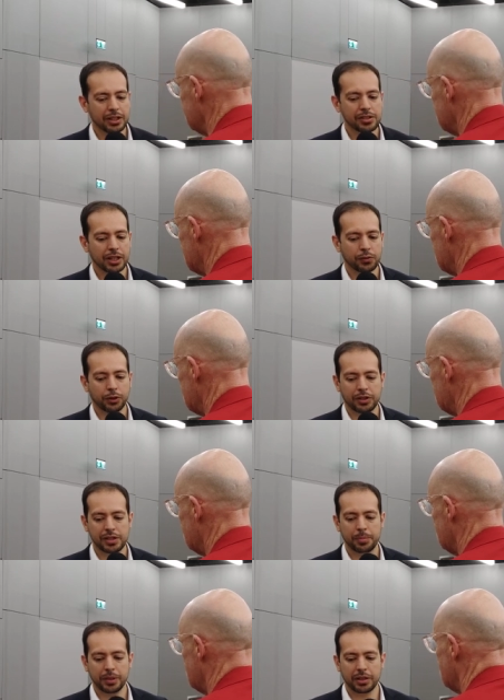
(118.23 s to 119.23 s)
Let's take, for
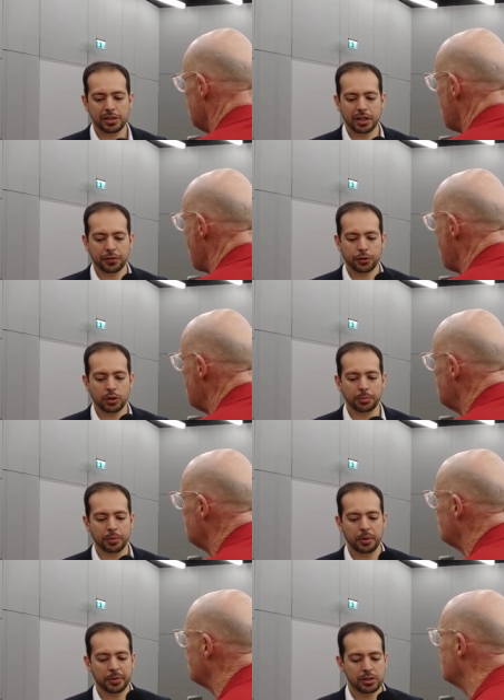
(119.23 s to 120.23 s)
example, let's say if you
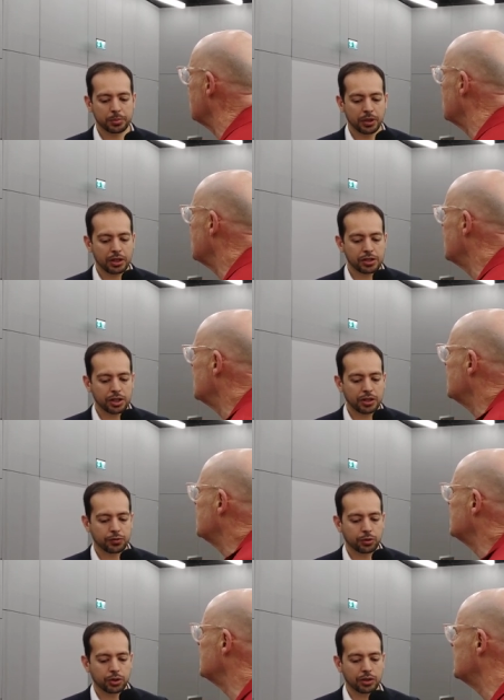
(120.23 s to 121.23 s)
implement
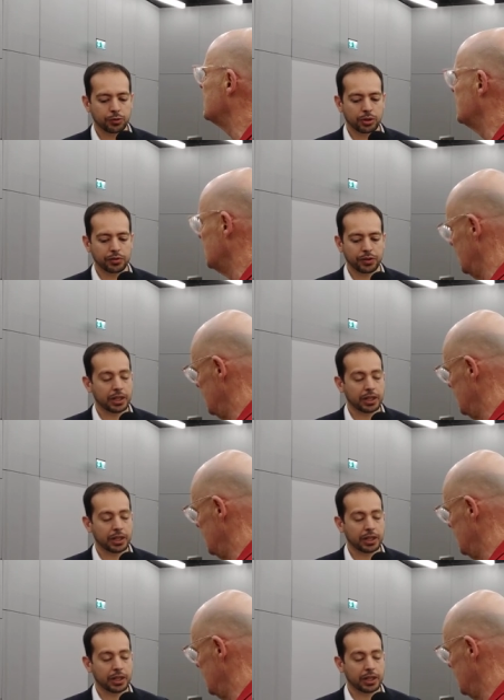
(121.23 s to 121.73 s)
blockchain for a